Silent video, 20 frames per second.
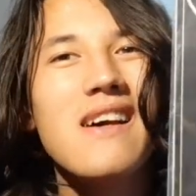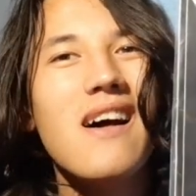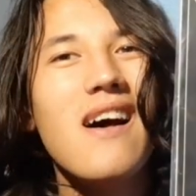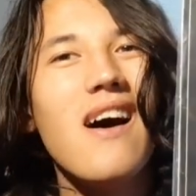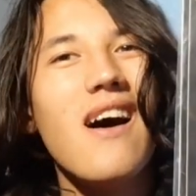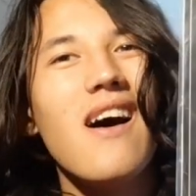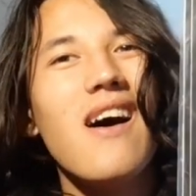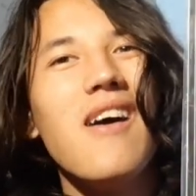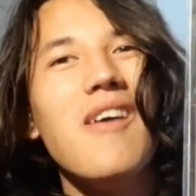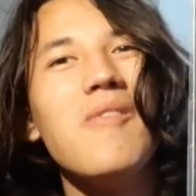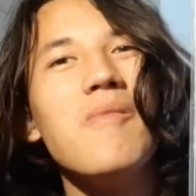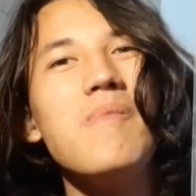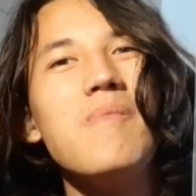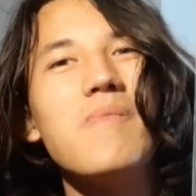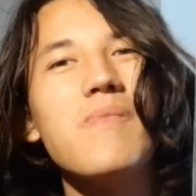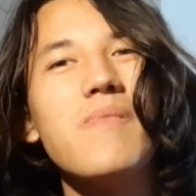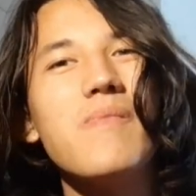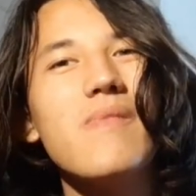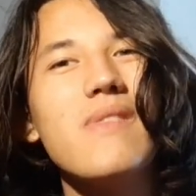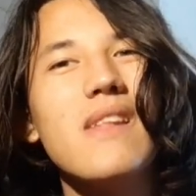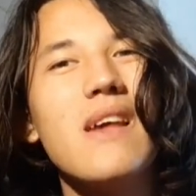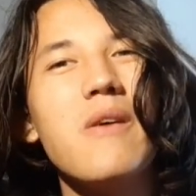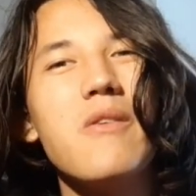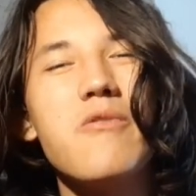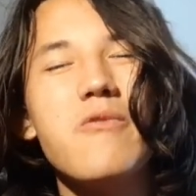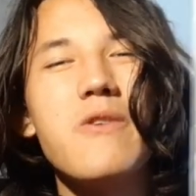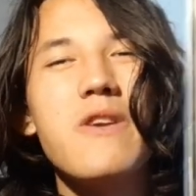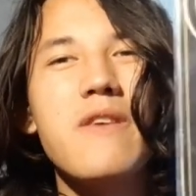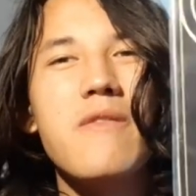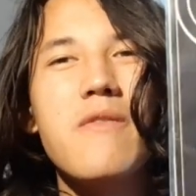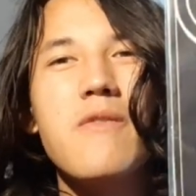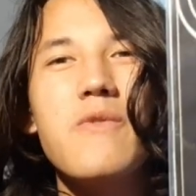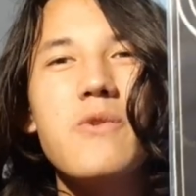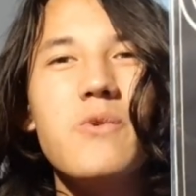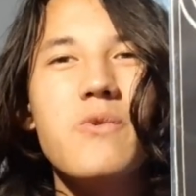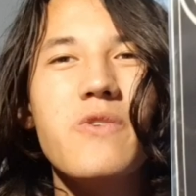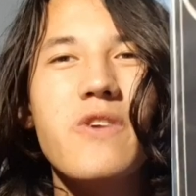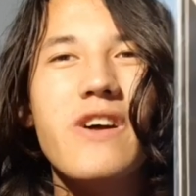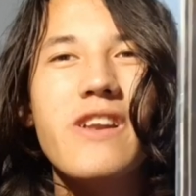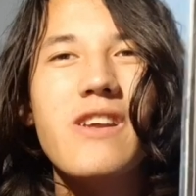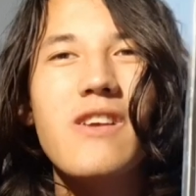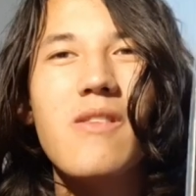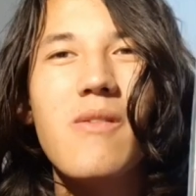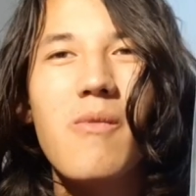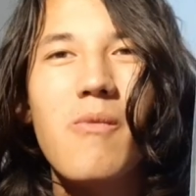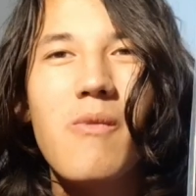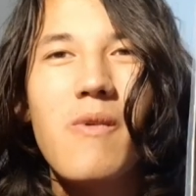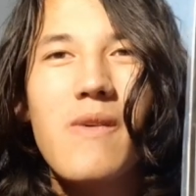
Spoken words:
I was reading reviews on it